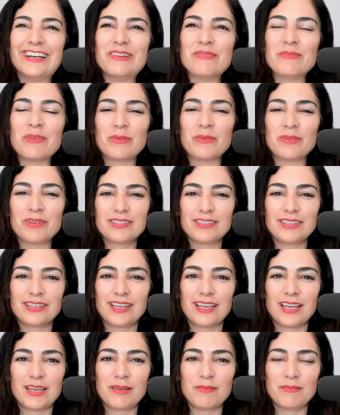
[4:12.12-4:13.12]
Marisa
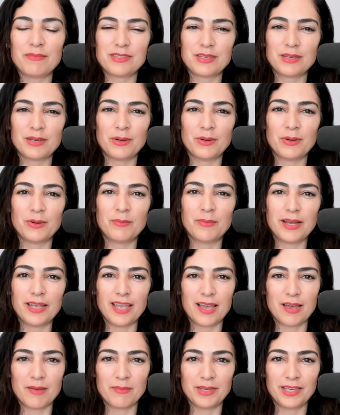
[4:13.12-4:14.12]
came to
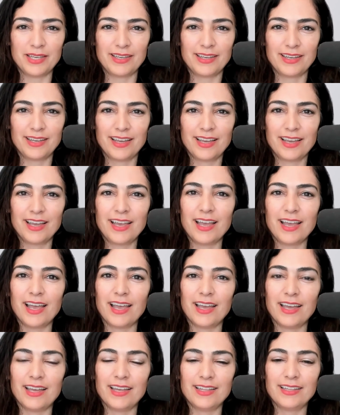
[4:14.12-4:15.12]
Miami
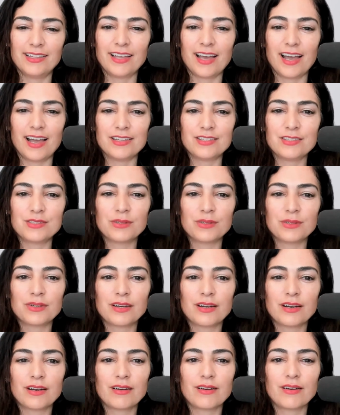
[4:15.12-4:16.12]
and I took
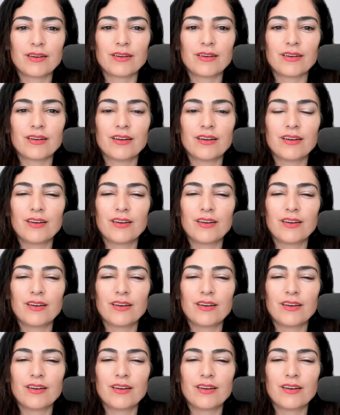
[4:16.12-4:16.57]
her